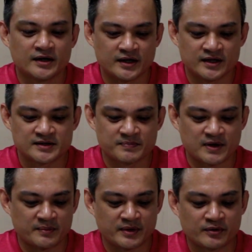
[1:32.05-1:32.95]
it's
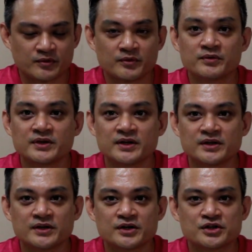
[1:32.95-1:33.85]
coming through
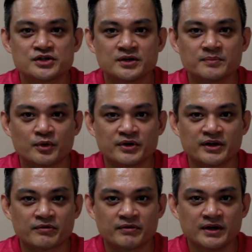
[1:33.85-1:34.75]
the Schiit Modi
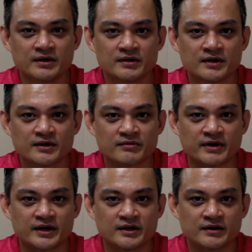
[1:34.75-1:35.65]
3
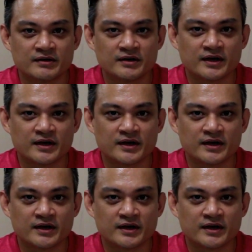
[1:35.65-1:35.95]
right here,